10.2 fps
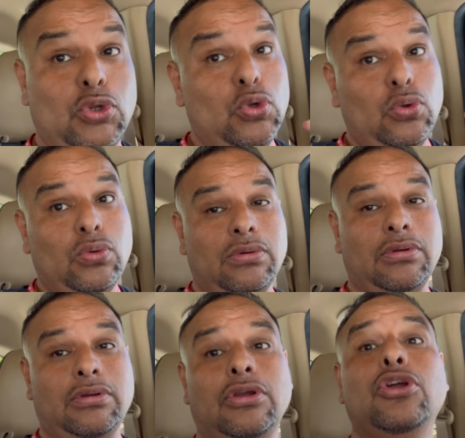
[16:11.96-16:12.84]
I said we could
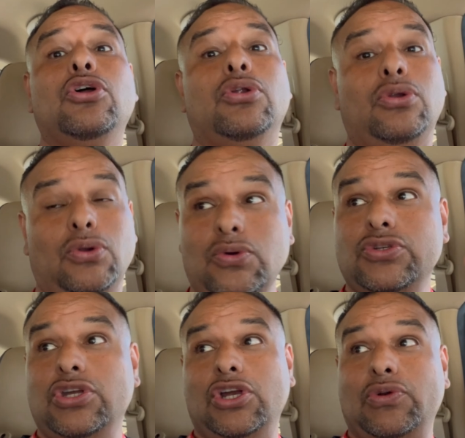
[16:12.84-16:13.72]
find something. So
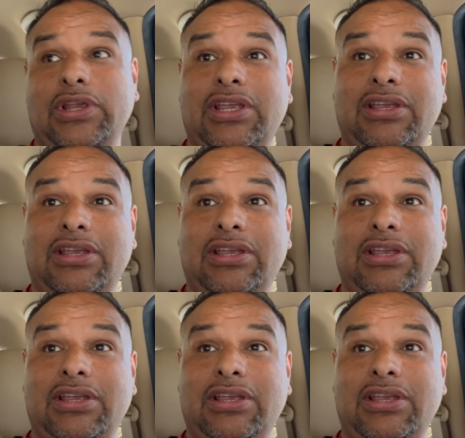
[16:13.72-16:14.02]
is hungry,